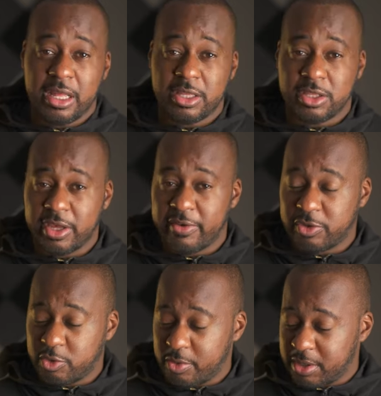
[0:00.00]
you
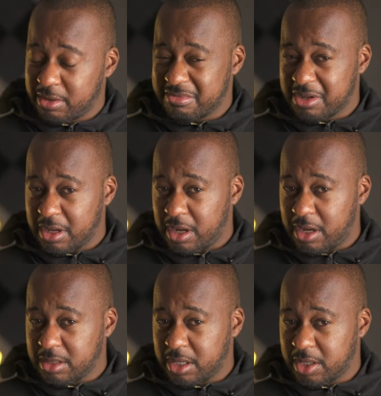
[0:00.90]
have $20
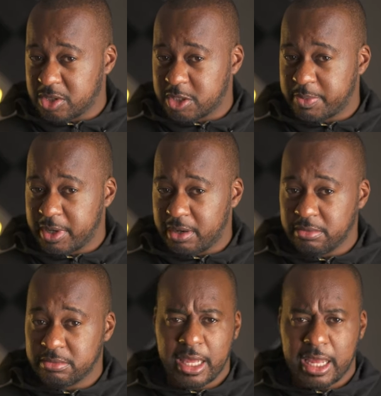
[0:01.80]
odd to spare,